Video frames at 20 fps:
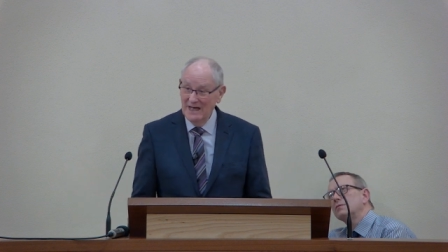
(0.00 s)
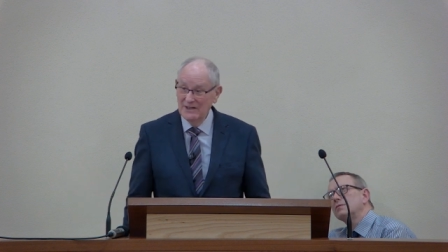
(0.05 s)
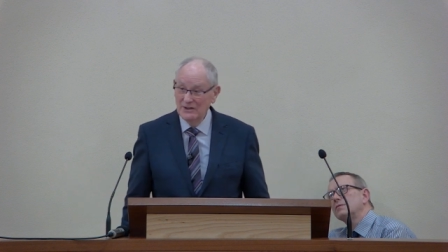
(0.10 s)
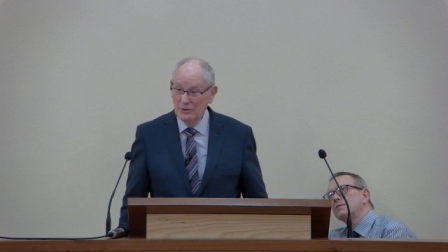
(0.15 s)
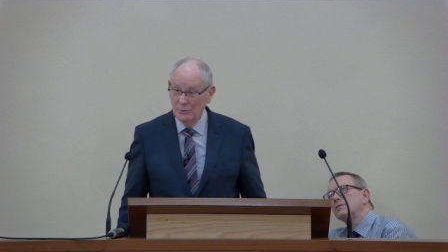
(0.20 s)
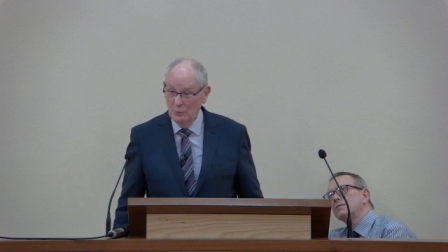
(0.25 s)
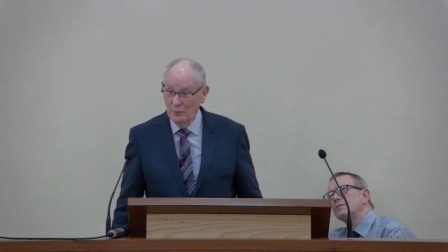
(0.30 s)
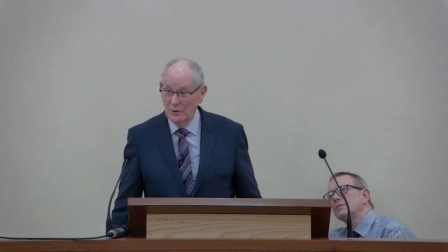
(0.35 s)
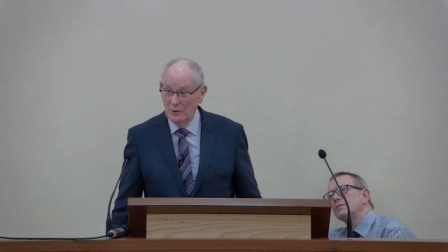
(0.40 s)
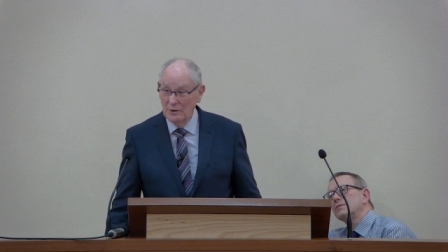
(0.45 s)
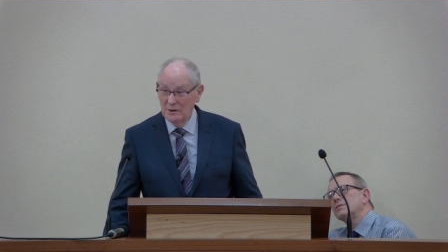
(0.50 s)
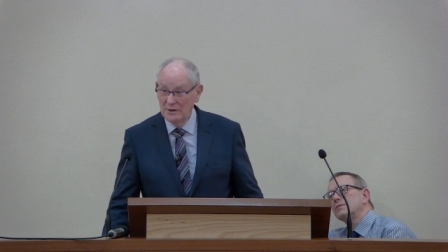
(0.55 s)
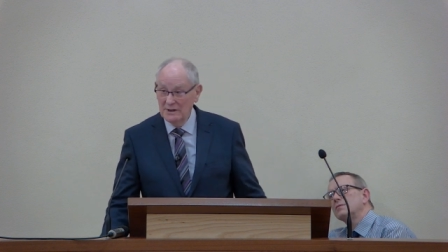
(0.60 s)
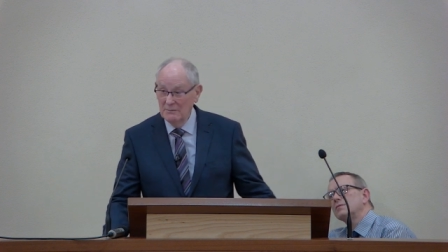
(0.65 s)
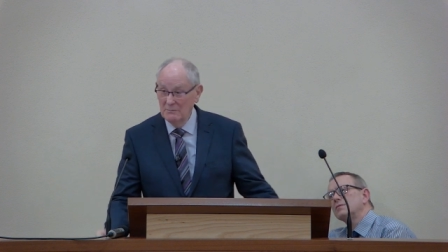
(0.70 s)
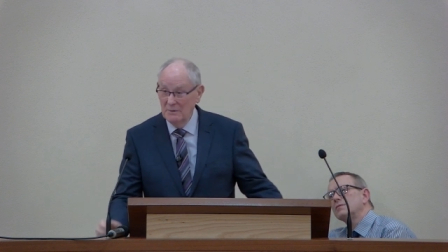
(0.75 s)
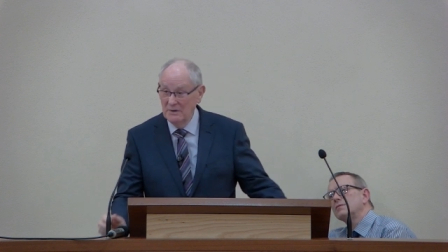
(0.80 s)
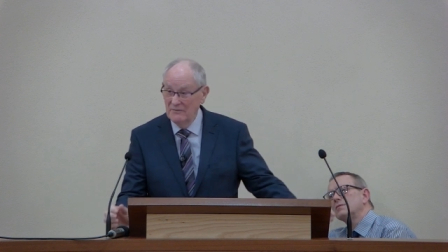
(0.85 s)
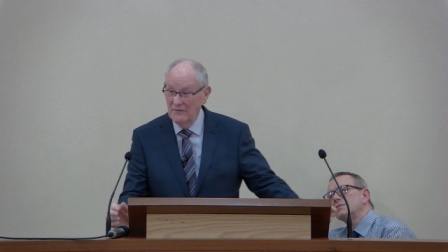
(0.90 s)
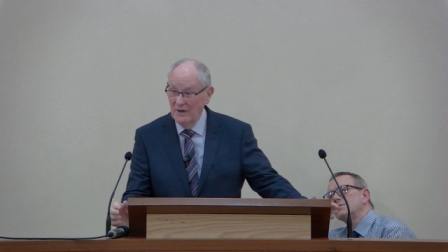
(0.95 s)
And the world
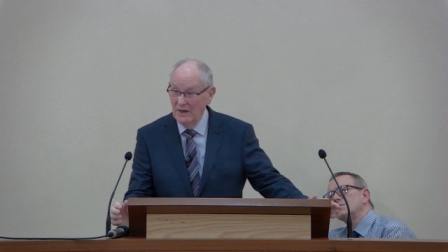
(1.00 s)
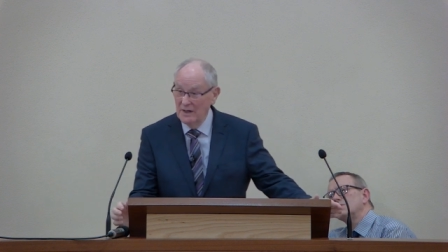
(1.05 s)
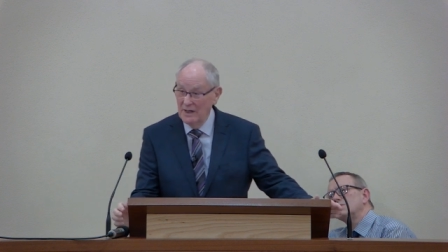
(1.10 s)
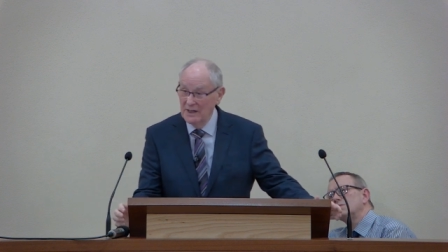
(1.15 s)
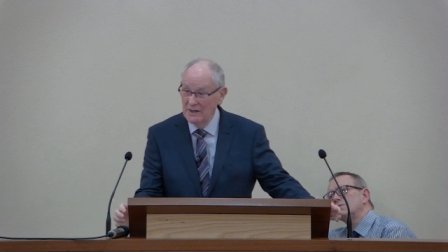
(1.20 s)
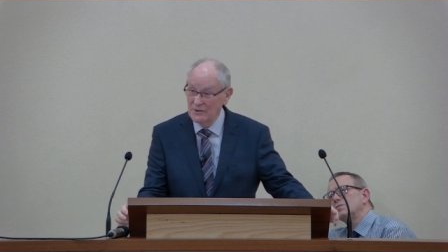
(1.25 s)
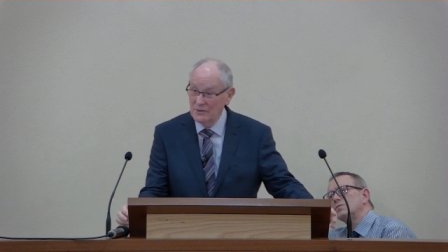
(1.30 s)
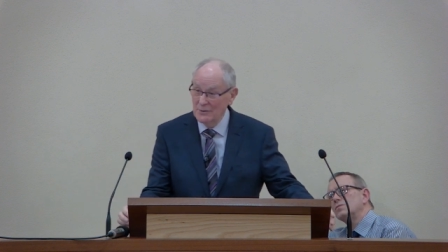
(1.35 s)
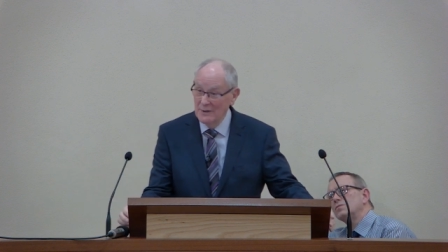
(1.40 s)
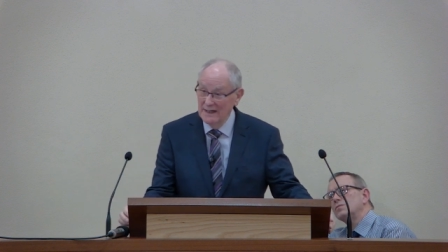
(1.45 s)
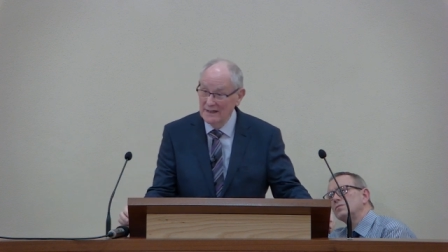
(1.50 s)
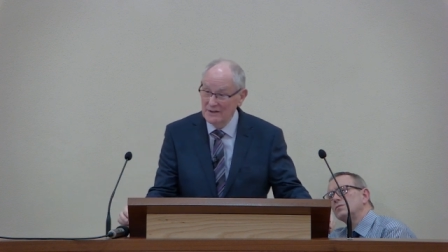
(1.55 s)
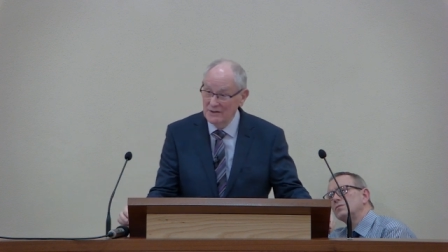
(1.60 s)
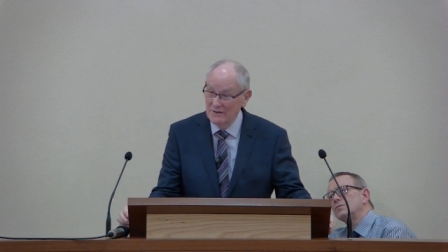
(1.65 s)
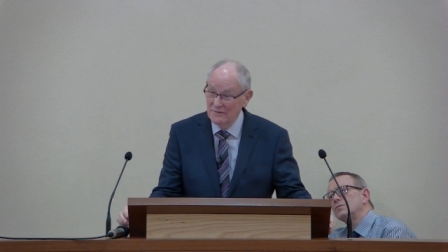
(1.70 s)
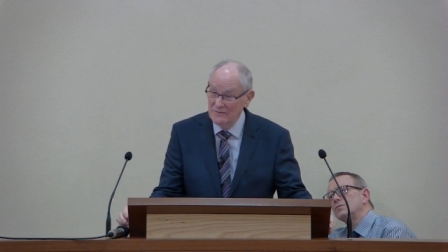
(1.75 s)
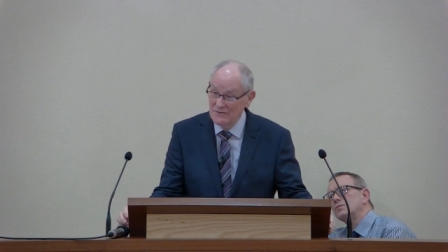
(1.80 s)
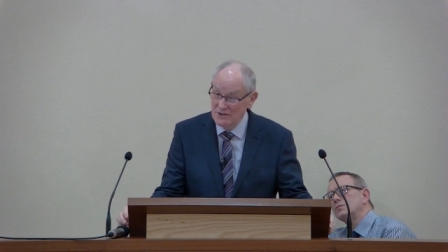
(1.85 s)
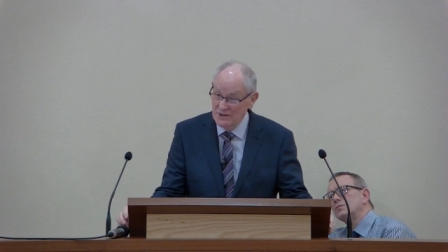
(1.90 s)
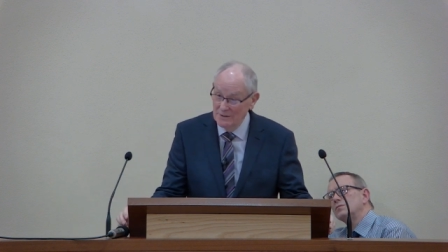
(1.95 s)
can be very attractive